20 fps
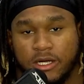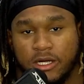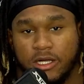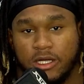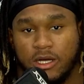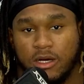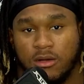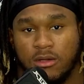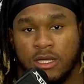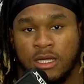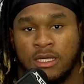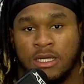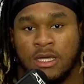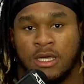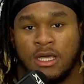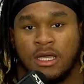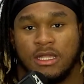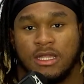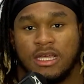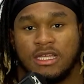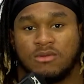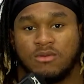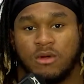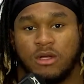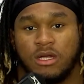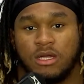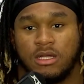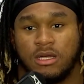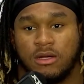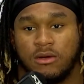You know, that's one
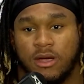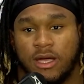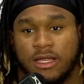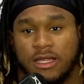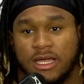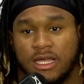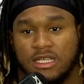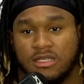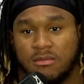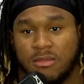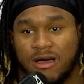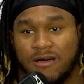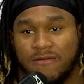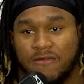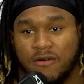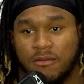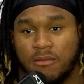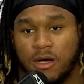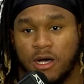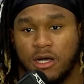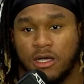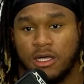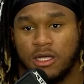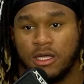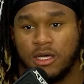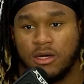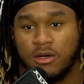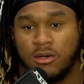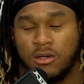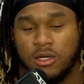of the great things about football, you
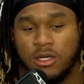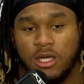know.